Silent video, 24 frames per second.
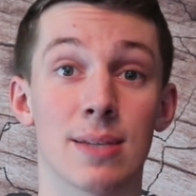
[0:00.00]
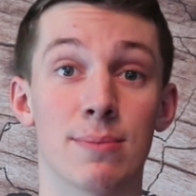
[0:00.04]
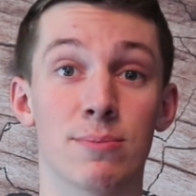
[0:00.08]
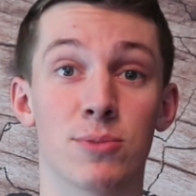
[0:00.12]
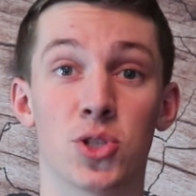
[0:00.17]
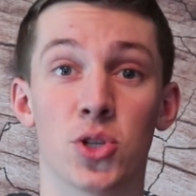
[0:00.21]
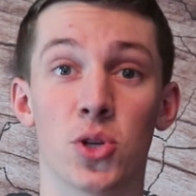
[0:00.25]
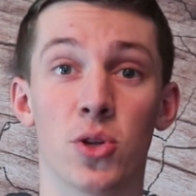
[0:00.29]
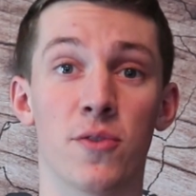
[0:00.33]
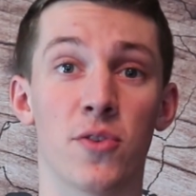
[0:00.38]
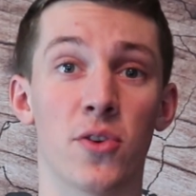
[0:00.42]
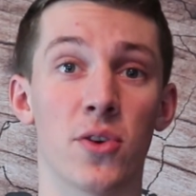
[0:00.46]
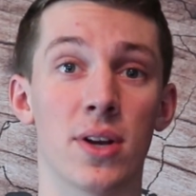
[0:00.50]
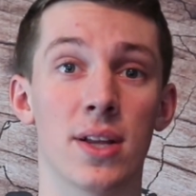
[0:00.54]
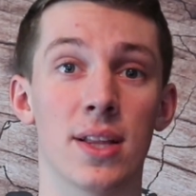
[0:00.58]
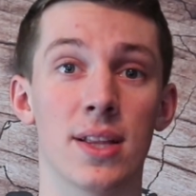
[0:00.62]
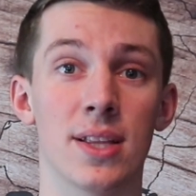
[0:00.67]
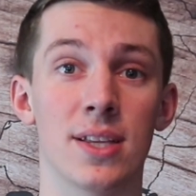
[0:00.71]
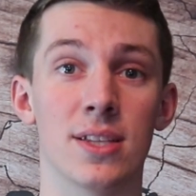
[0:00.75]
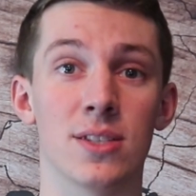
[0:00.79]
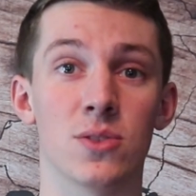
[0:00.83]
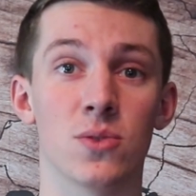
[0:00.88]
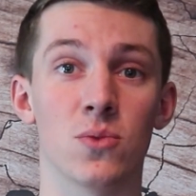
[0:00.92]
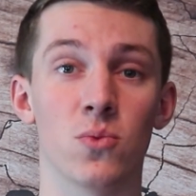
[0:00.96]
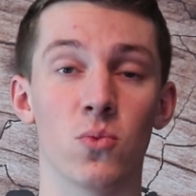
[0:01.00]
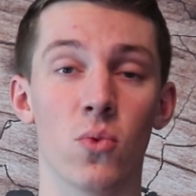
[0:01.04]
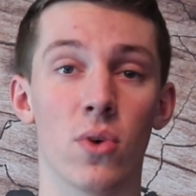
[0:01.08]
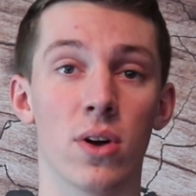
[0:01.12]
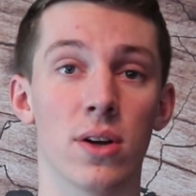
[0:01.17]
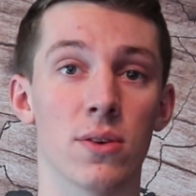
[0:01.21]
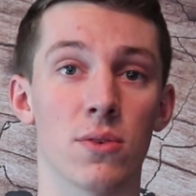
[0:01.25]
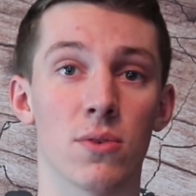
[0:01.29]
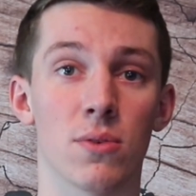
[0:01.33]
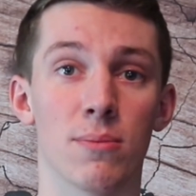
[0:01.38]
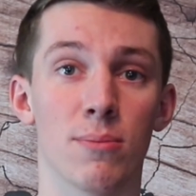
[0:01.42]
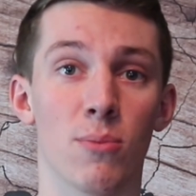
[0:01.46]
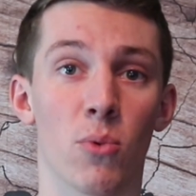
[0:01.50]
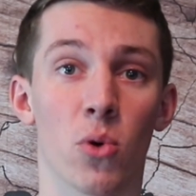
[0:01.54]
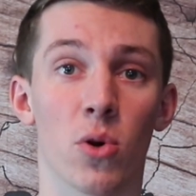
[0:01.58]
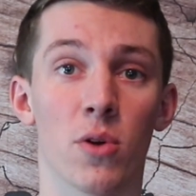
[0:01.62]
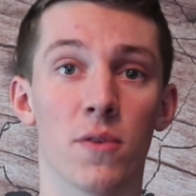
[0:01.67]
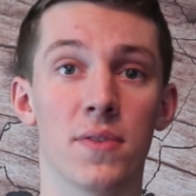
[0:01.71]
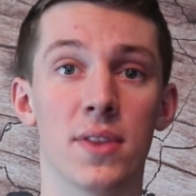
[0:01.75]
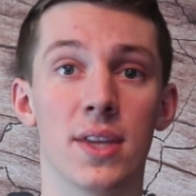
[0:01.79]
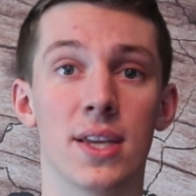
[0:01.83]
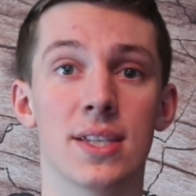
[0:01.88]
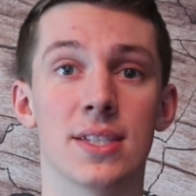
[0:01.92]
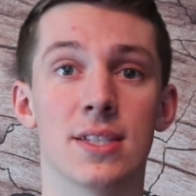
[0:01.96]
I'm sure you've heard at least one or more
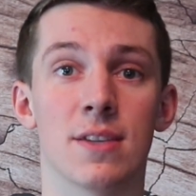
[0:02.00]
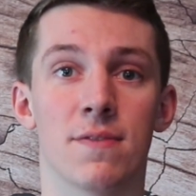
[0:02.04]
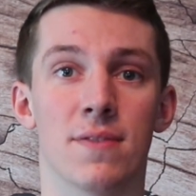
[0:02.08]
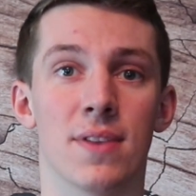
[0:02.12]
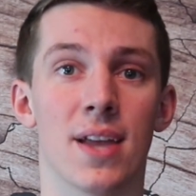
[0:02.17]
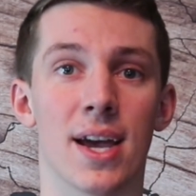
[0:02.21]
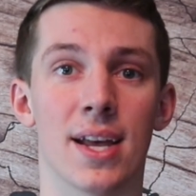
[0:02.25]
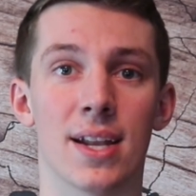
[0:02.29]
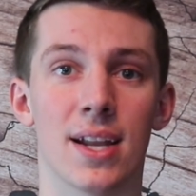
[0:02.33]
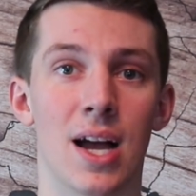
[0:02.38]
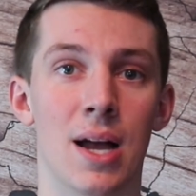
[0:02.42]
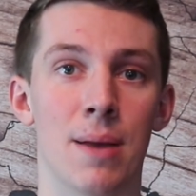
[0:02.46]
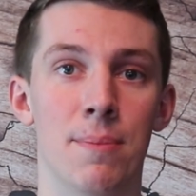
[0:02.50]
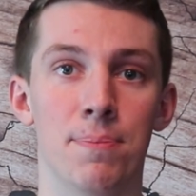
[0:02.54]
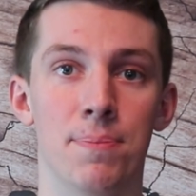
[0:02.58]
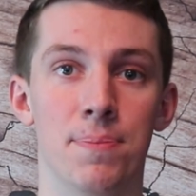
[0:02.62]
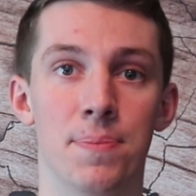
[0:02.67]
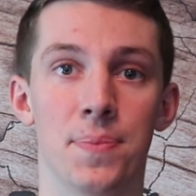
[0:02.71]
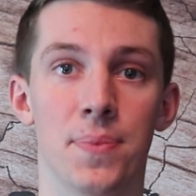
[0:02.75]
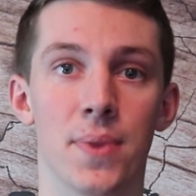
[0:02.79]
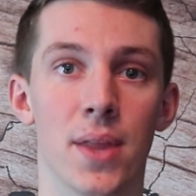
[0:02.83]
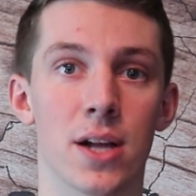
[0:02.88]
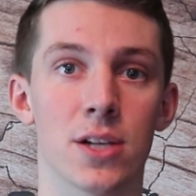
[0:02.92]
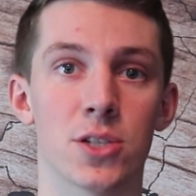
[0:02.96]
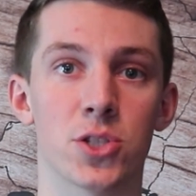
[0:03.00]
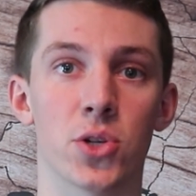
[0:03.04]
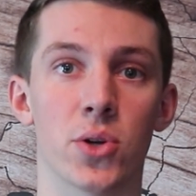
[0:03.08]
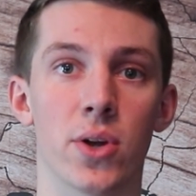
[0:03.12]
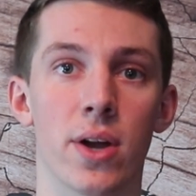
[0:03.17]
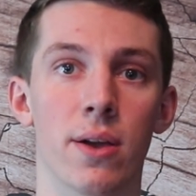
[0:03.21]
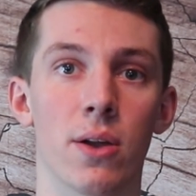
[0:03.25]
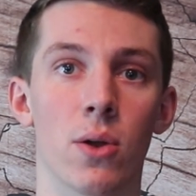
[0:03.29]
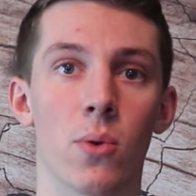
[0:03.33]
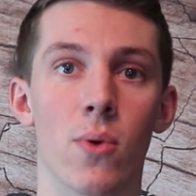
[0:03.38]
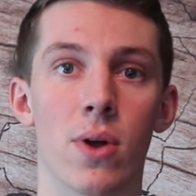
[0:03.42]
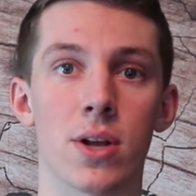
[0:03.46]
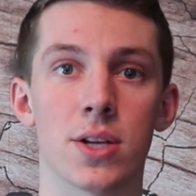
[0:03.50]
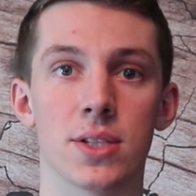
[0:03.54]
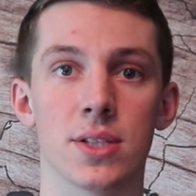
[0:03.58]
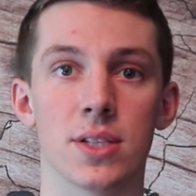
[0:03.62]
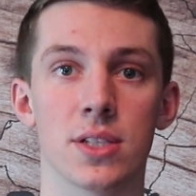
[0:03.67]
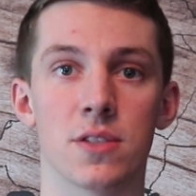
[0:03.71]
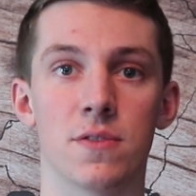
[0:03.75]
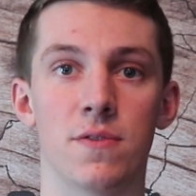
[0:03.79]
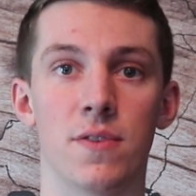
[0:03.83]
of these. If not, I'm not sure how you're watching this